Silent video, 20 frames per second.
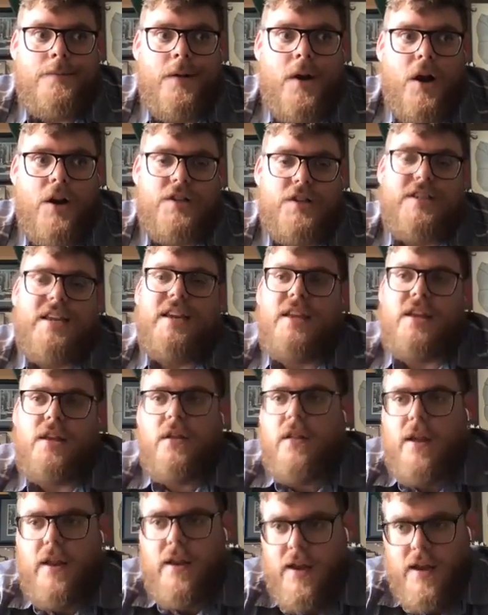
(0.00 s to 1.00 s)

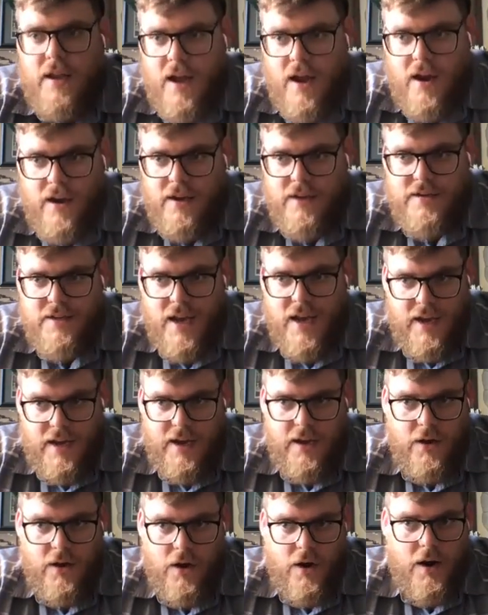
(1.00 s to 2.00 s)
articulating our
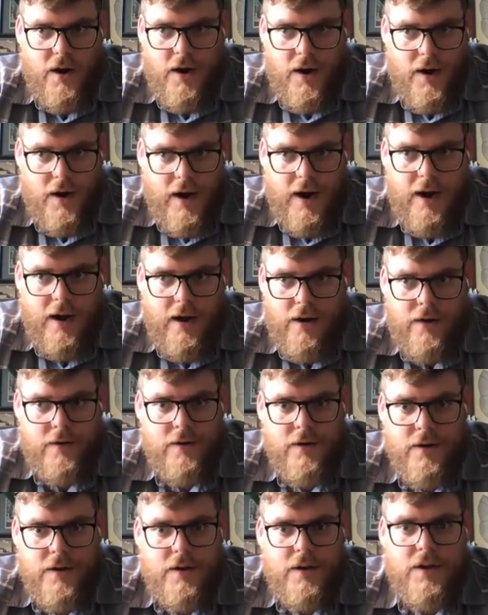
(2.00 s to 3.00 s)
anxiety or our
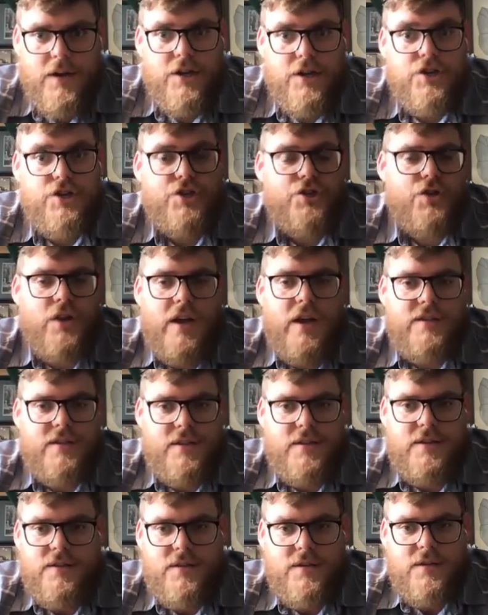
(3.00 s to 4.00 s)
stress
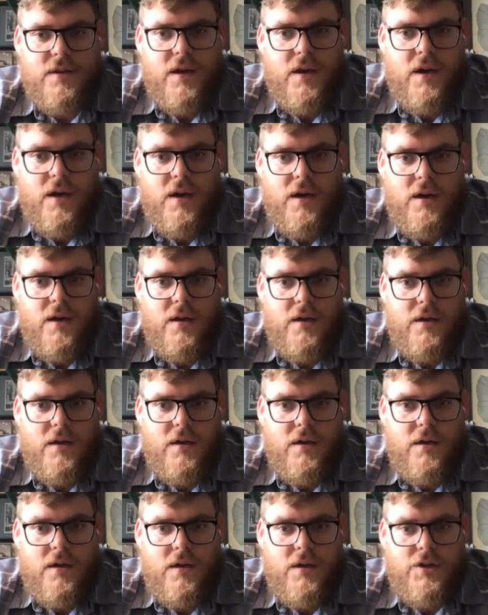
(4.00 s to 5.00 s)
is
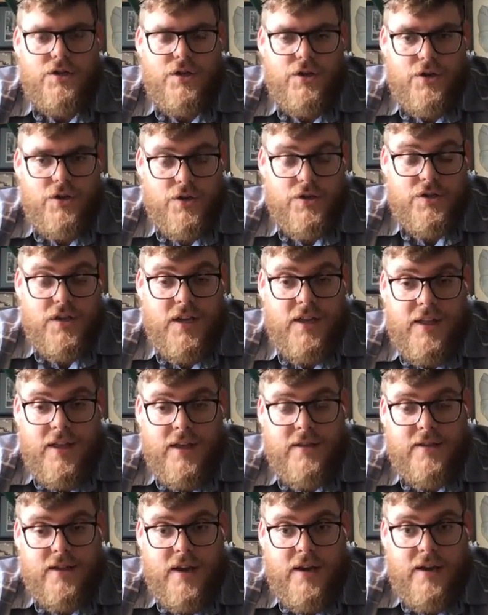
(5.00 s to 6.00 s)
you're saying
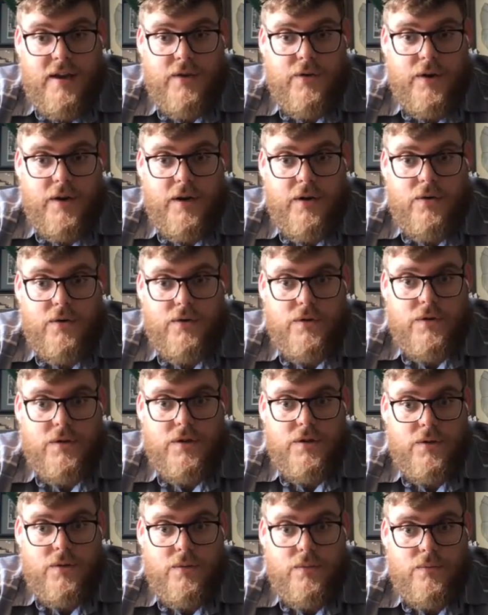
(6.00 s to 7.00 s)
that's kind of critical
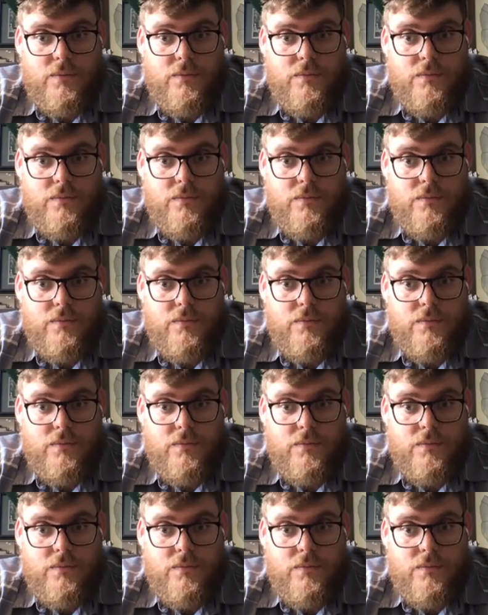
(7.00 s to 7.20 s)
to